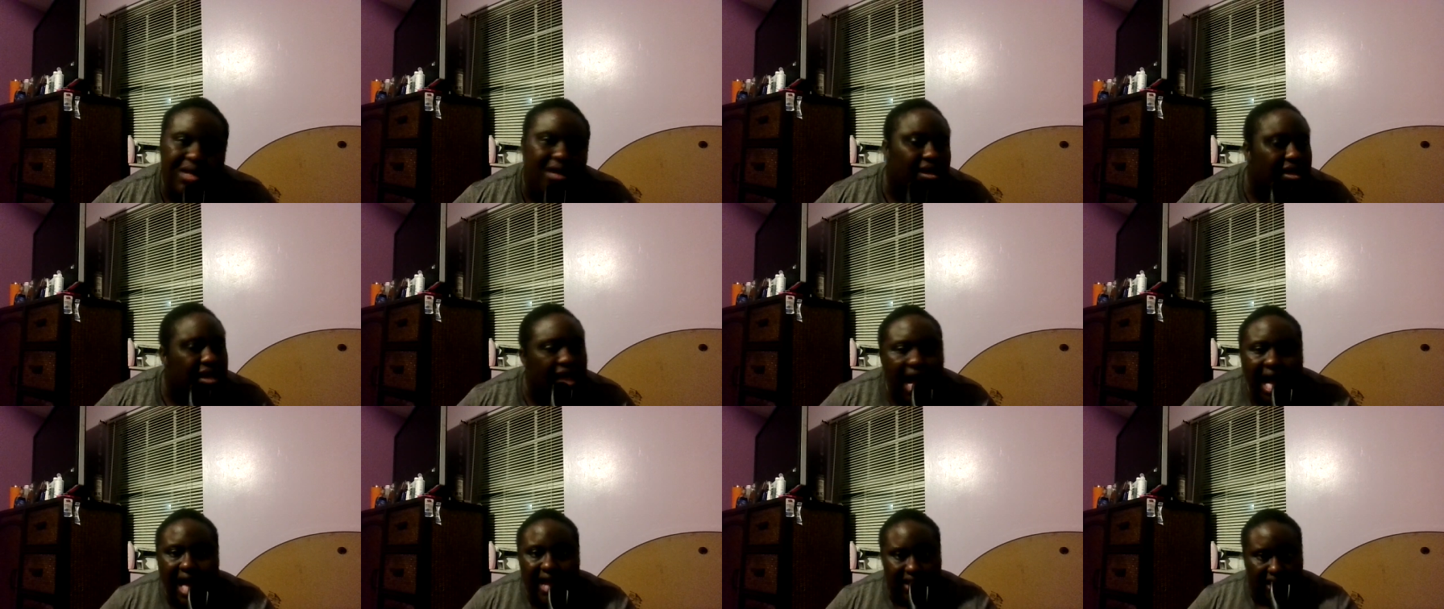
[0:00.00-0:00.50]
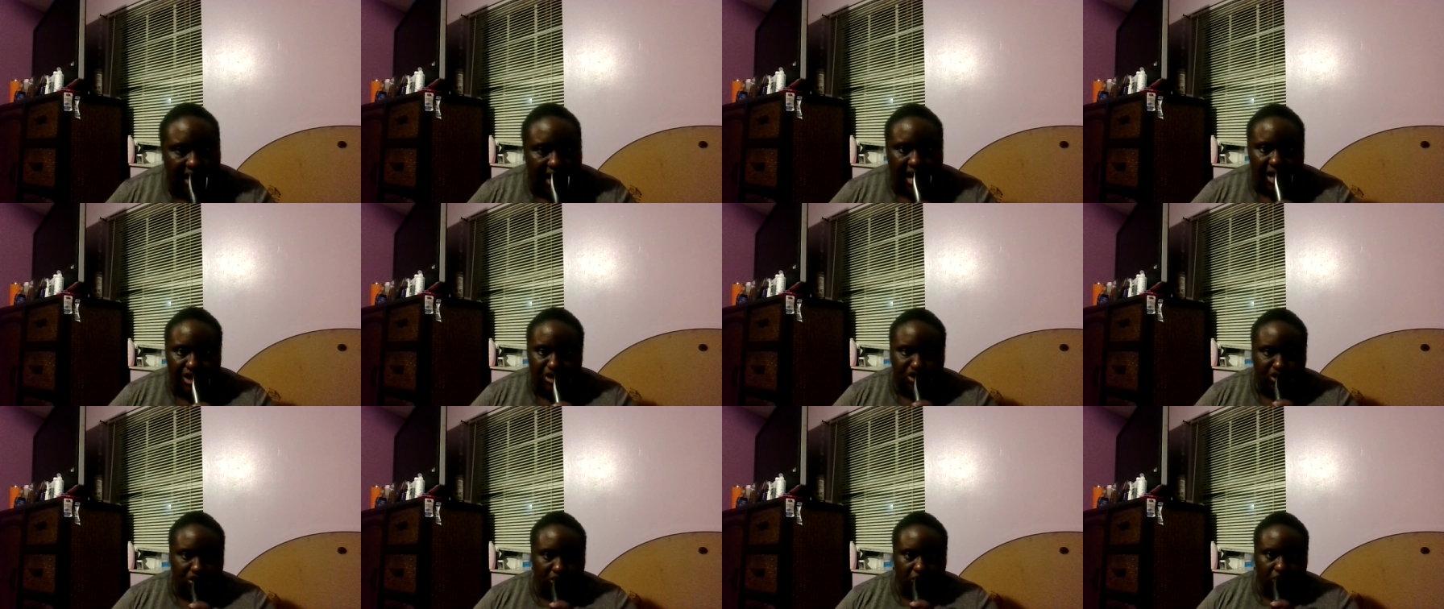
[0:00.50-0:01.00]
God
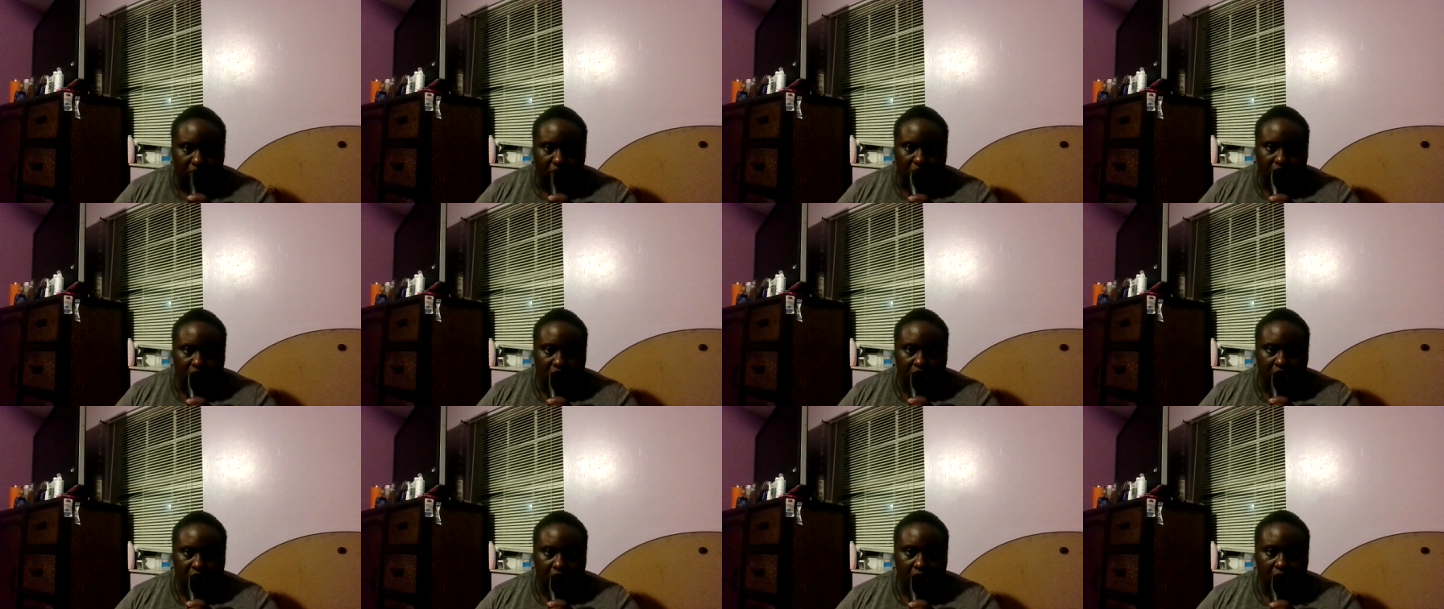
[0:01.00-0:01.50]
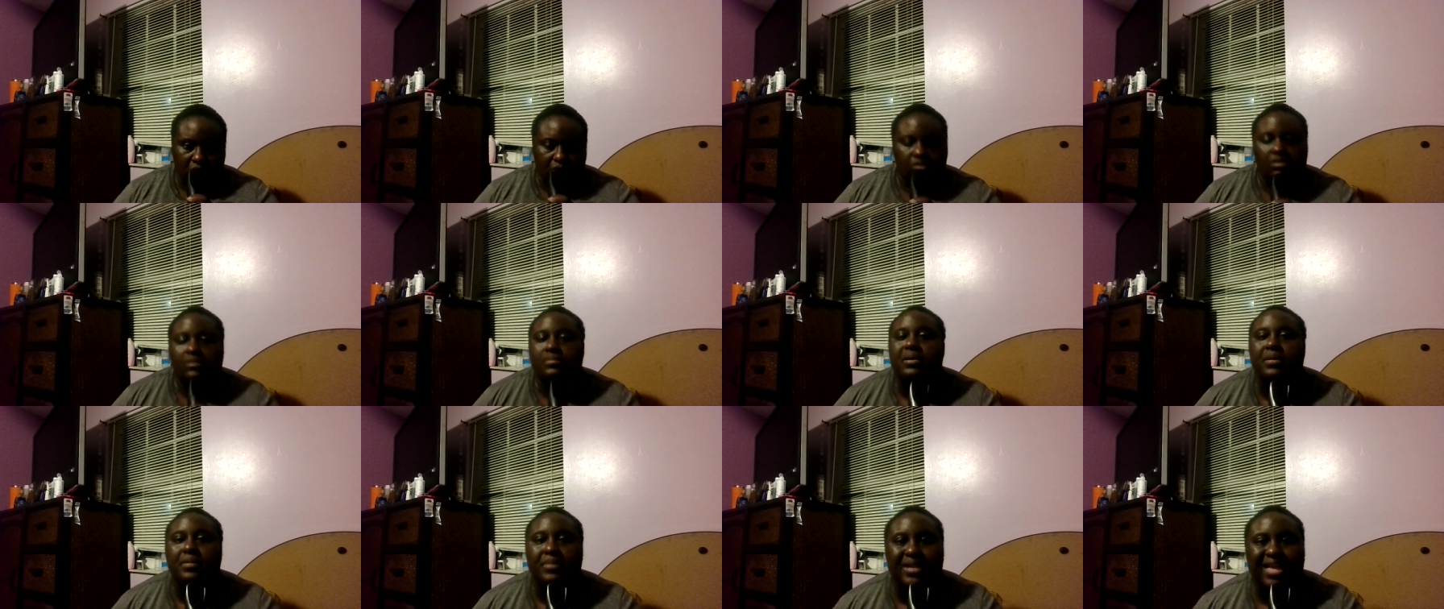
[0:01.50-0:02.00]
got you.
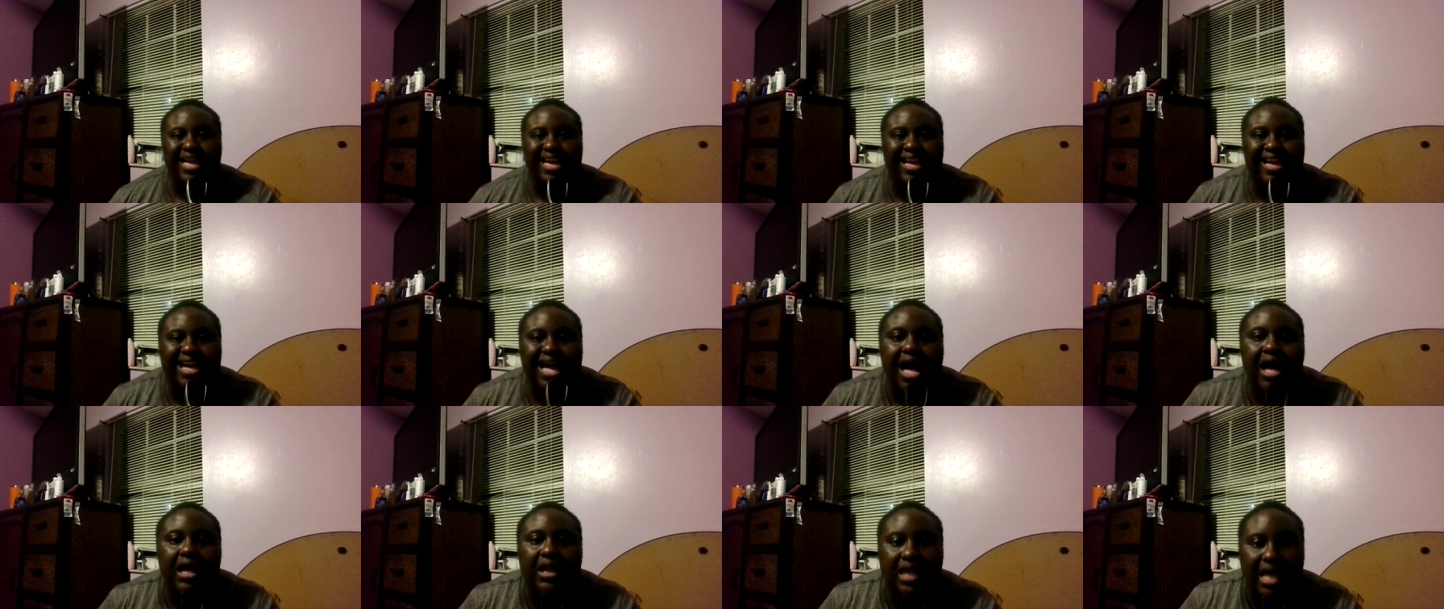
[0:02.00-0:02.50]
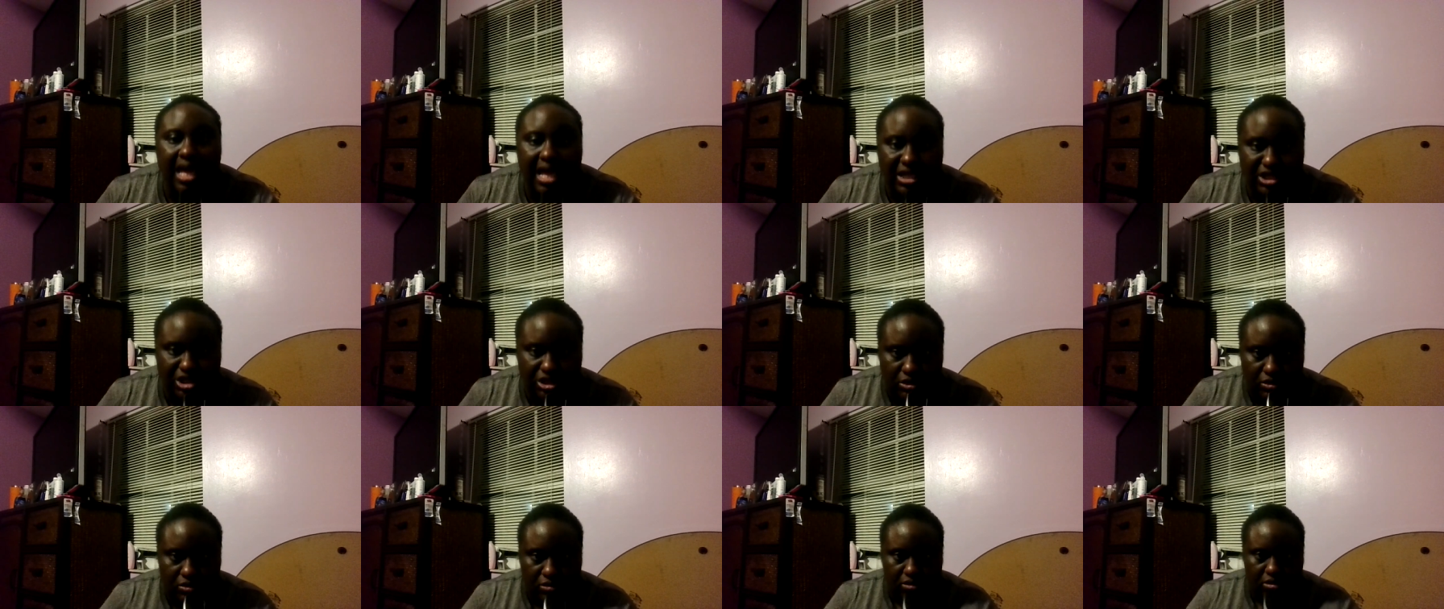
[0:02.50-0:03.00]
Remember that God
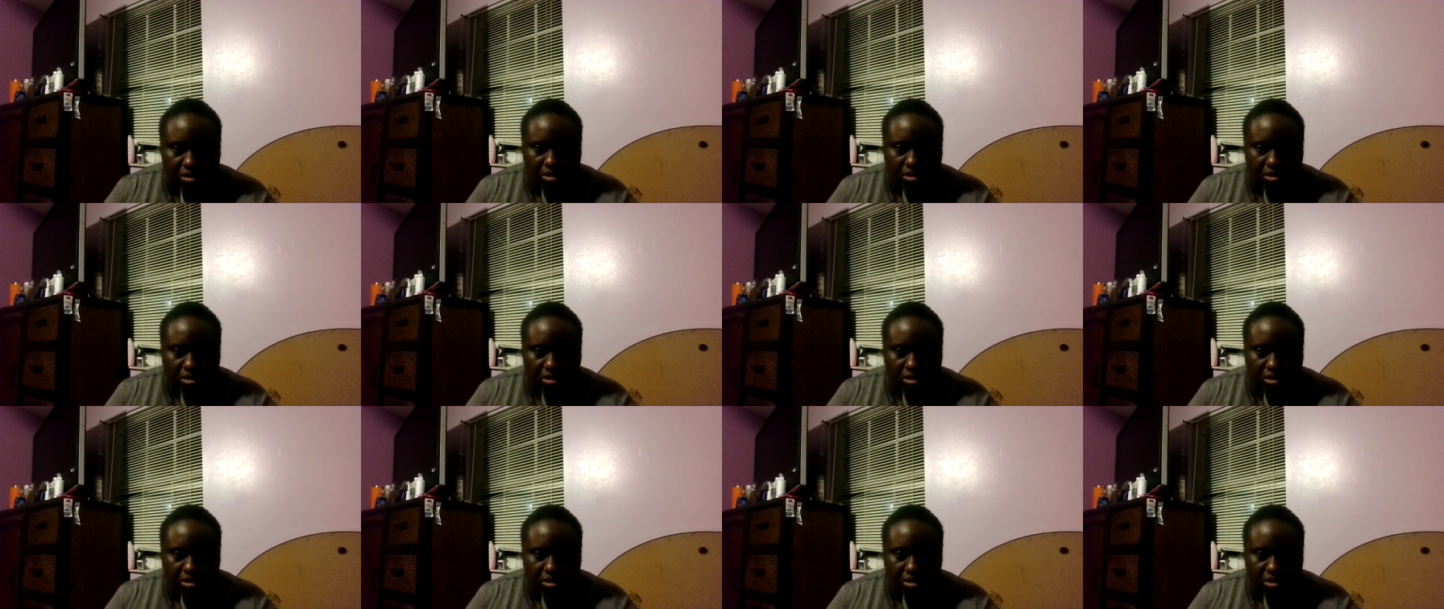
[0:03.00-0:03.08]
got you.